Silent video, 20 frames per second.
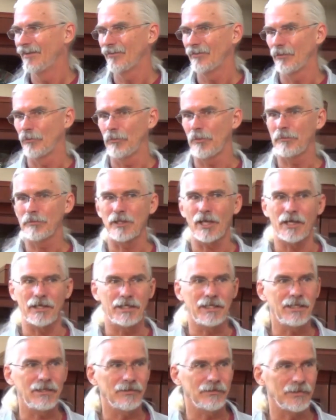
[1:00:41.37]
The woman got
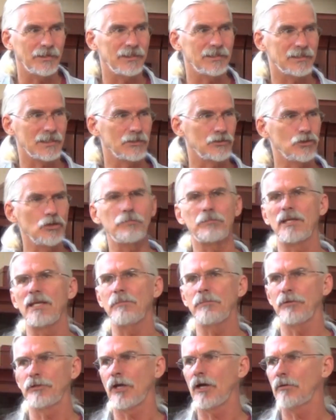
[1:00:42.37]
healed, and he says, You
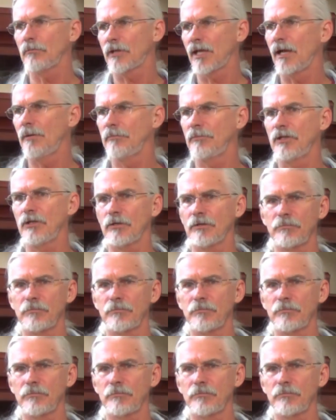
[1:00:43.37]
people don't come here